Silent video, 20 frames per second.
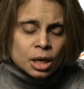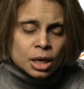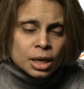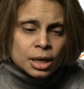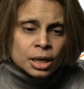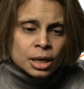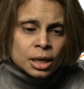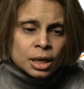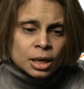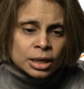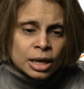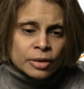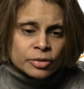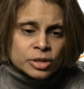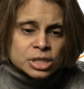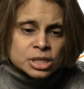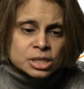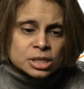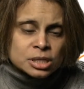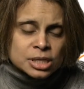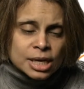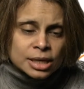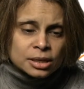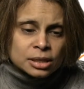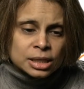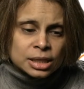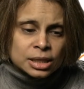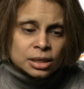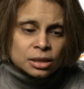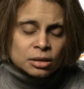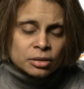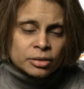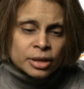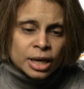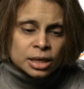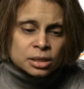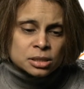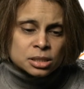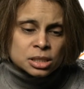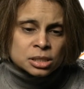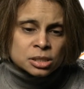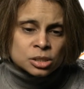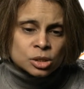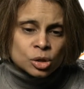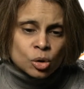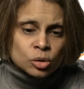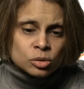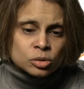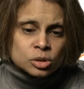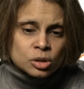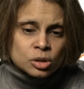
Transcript: Now, this is a technique that is not